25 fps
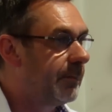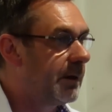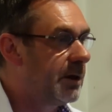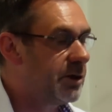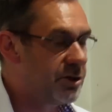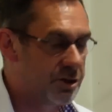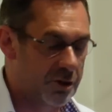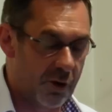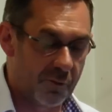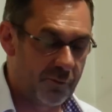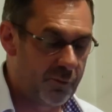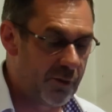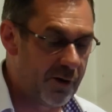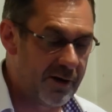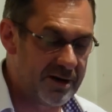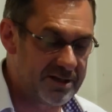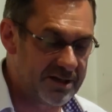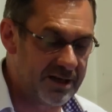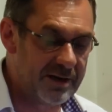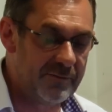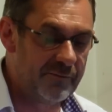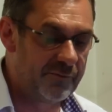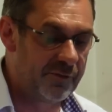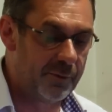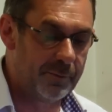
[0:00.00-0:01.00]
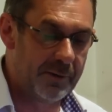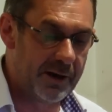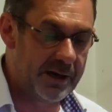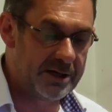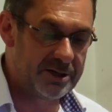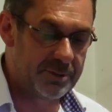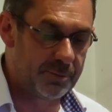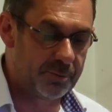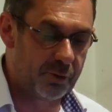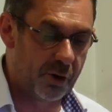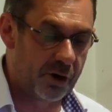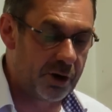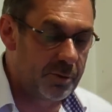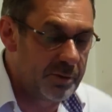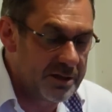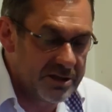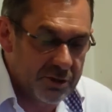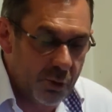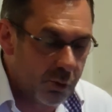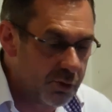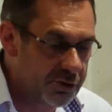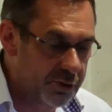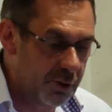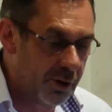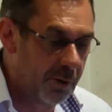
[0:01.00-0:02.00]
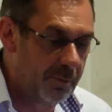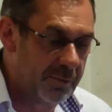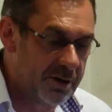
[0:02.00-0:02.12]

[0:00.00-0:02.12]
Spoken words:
Software is an information product, it's also a